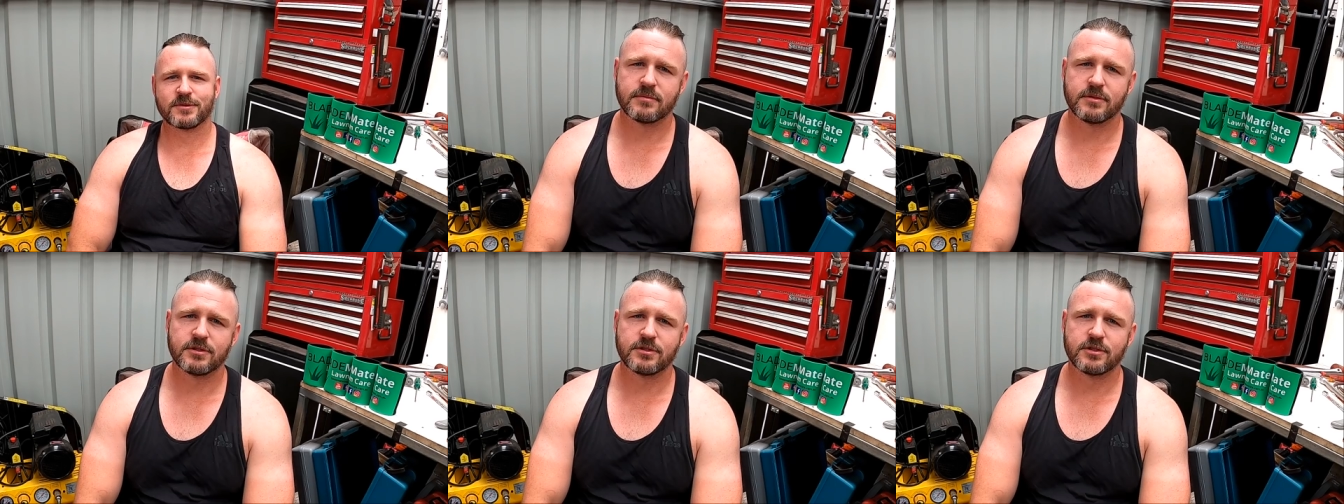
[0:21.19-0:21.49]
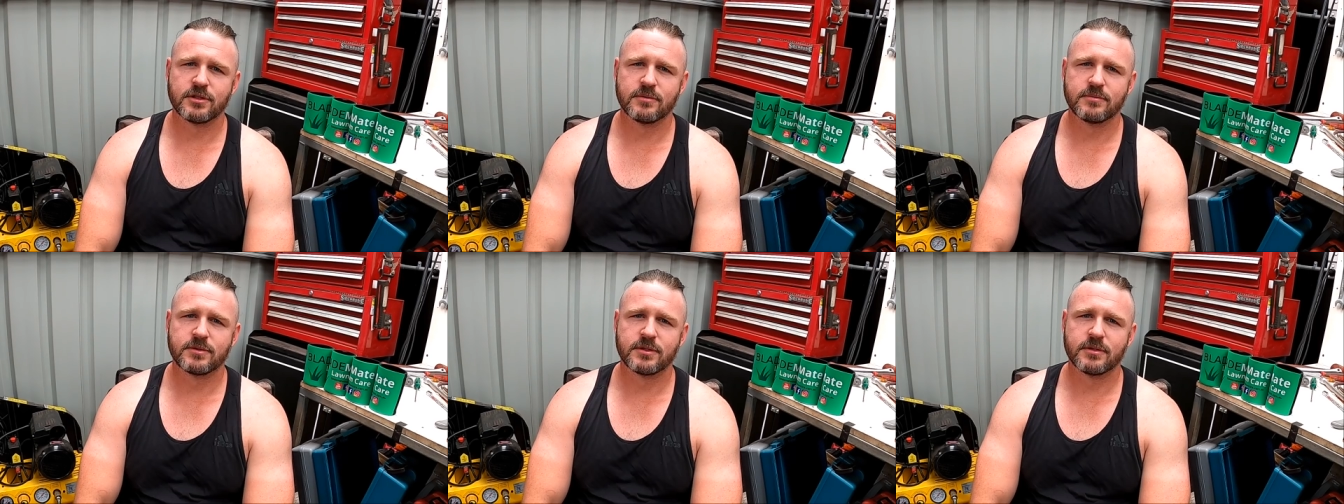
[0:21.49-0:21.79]

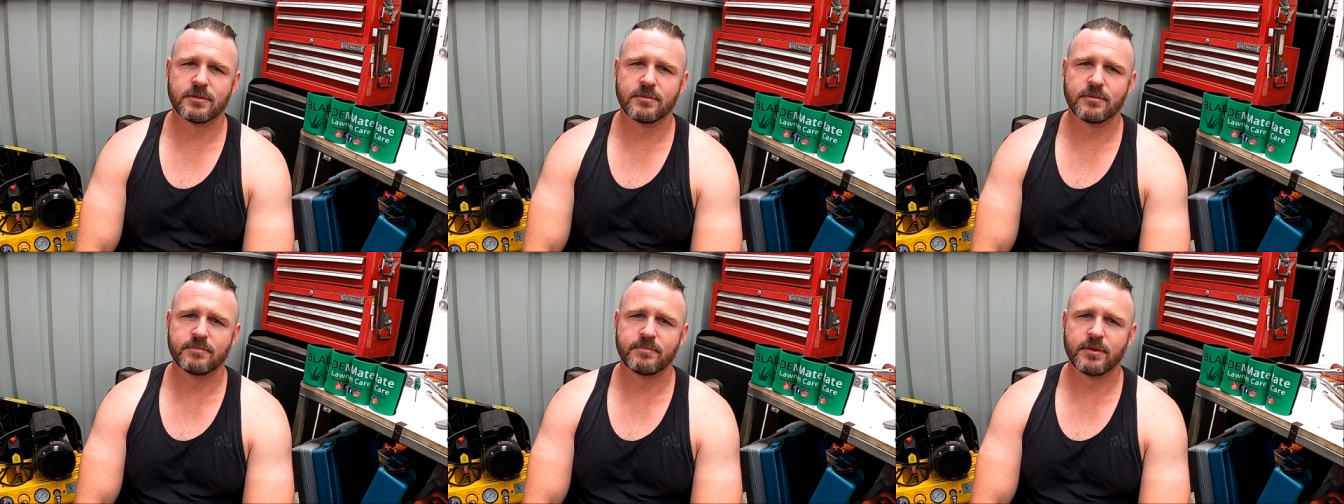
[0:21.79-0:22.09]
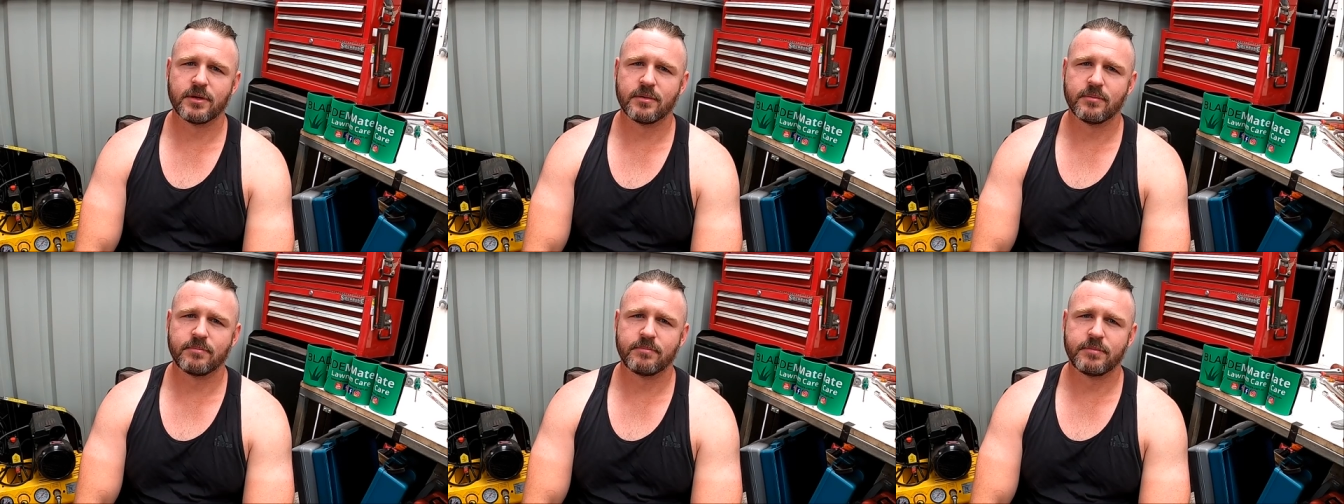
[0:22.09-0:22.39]
YouTube's
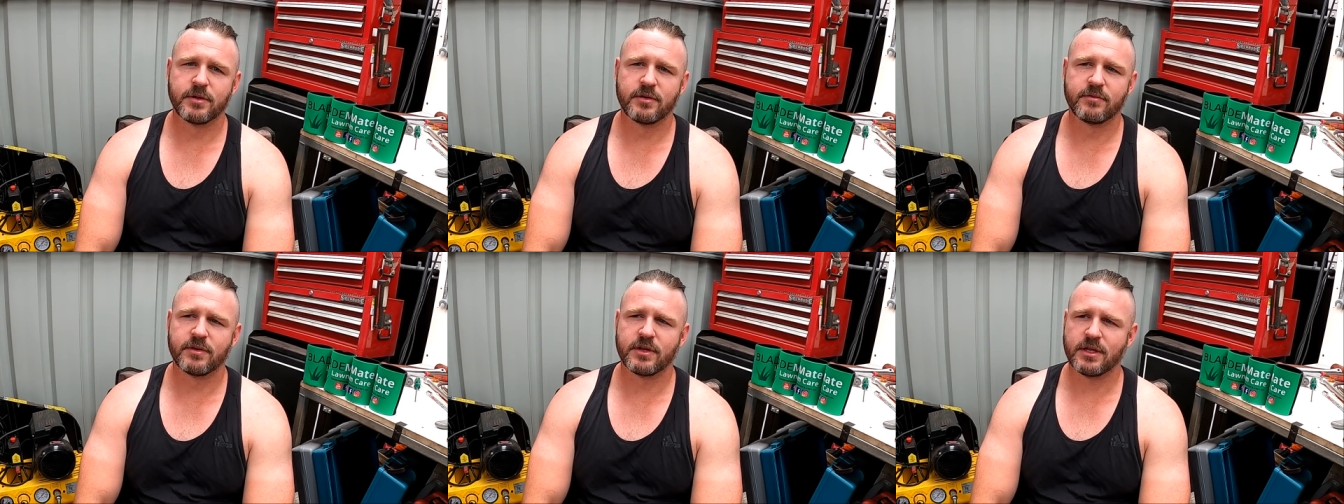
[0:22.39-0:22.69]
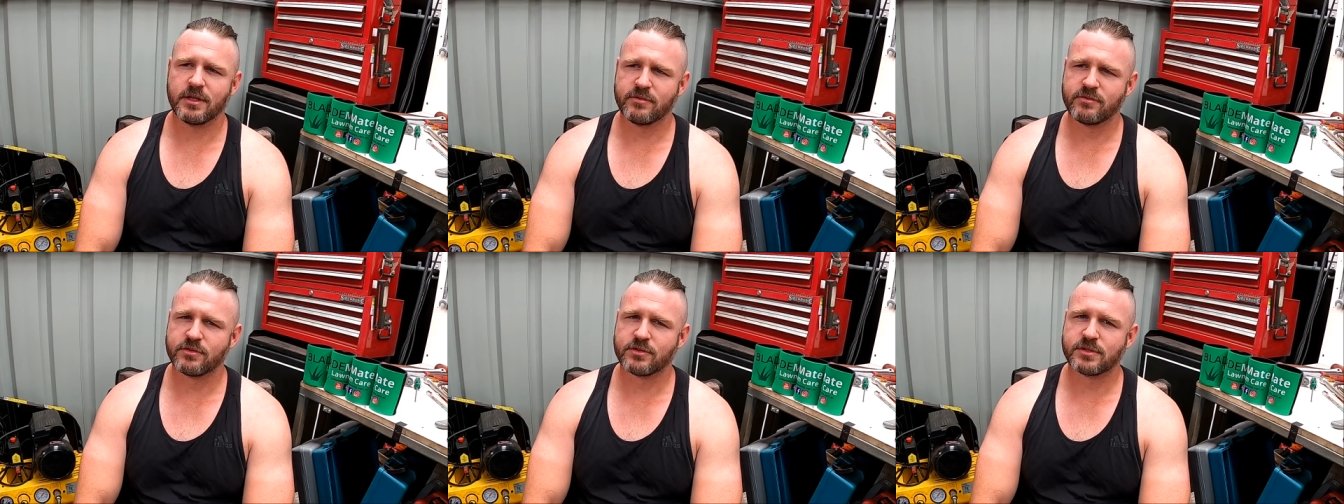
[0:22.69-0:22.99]
been a bit of an
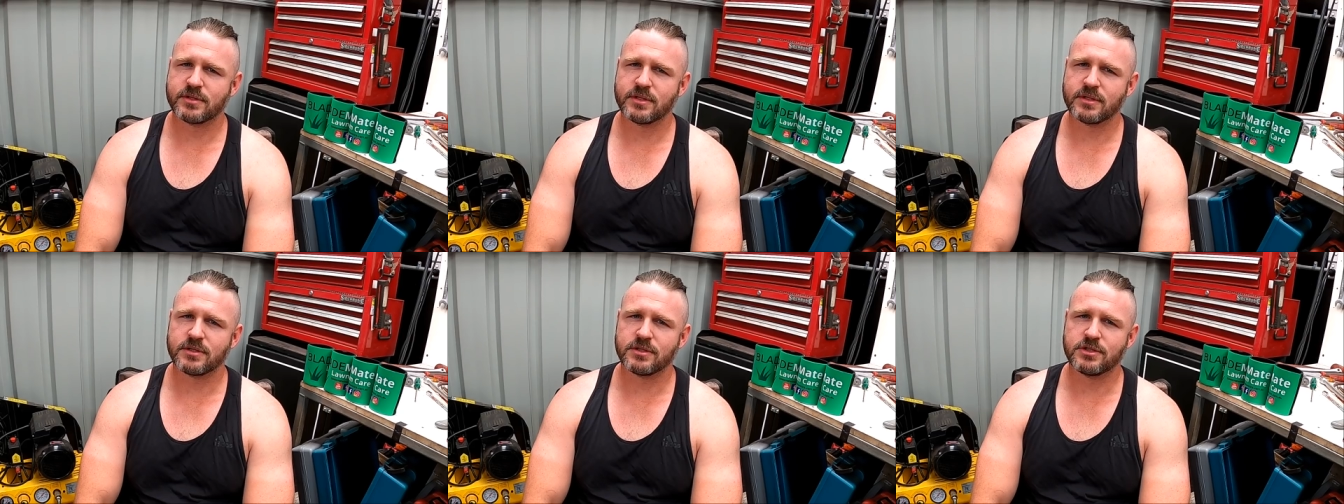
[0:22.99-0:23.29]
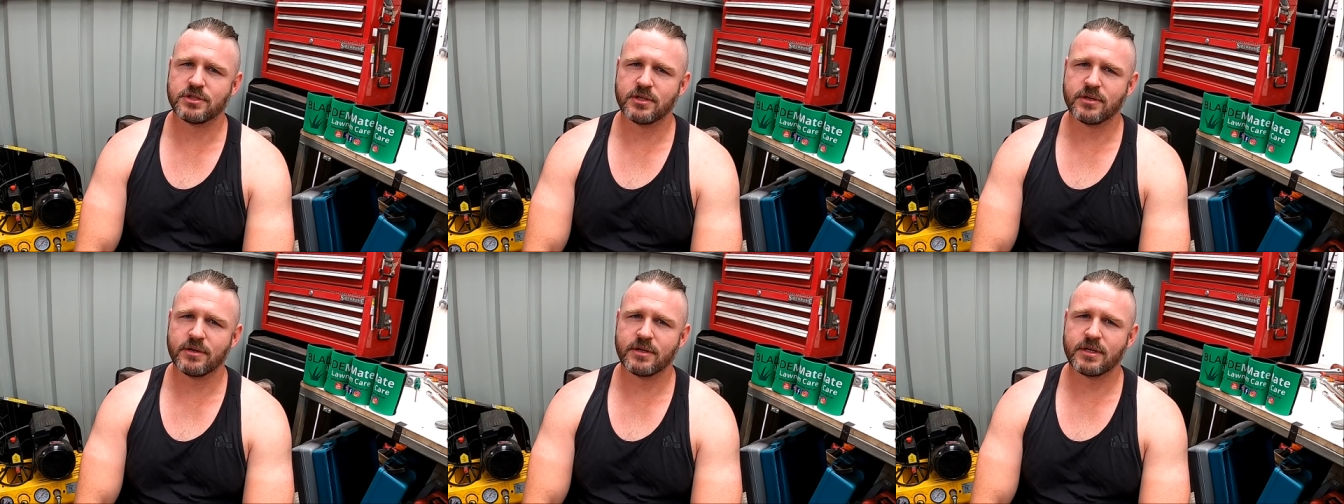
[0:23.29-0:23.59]
interesting
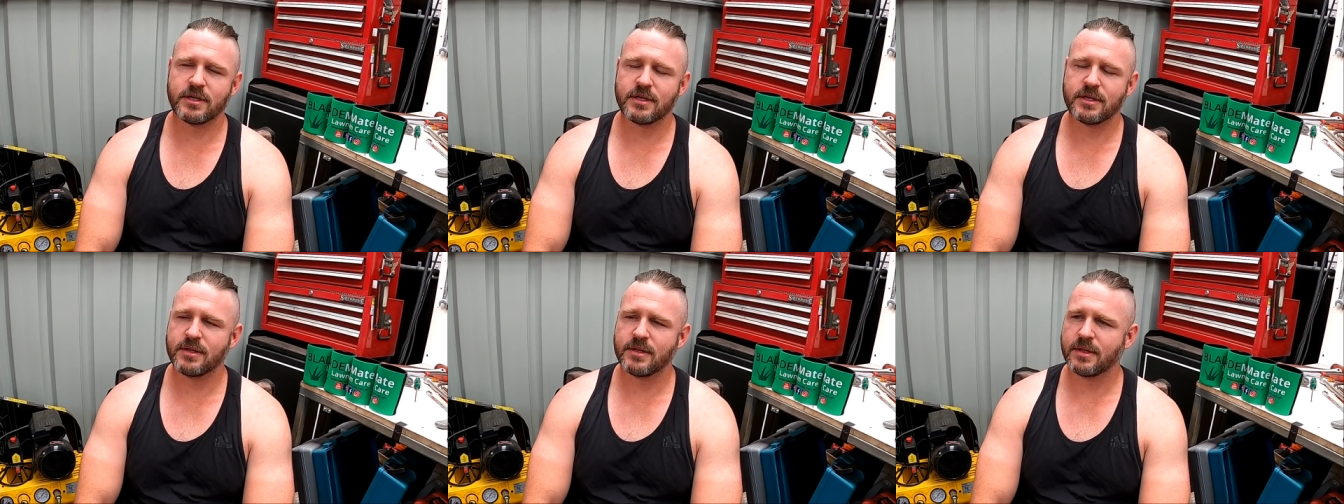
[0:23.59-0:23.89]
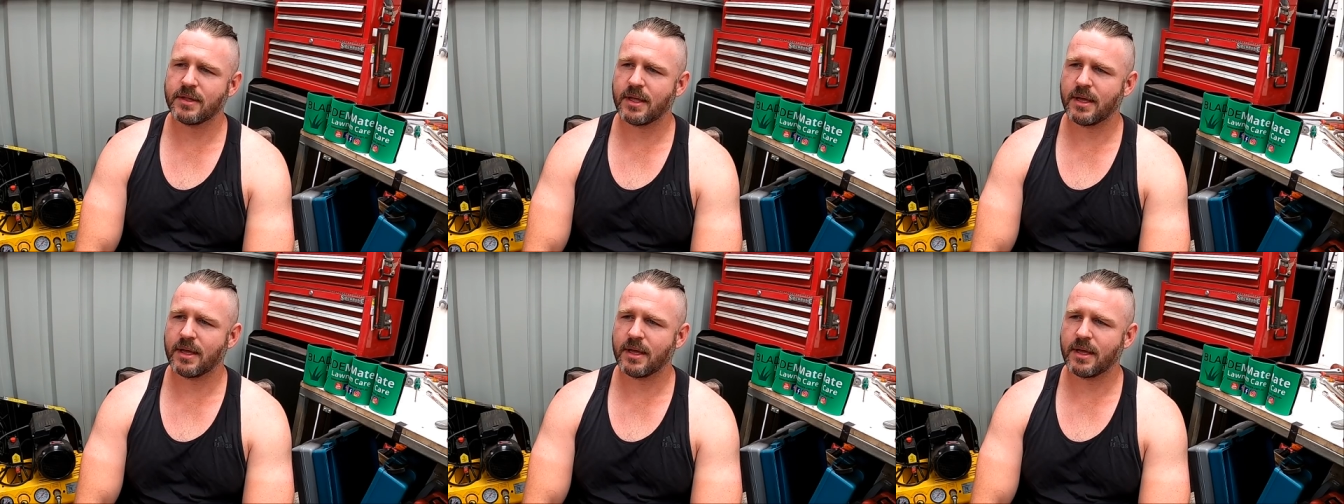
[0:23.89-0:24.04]
journey,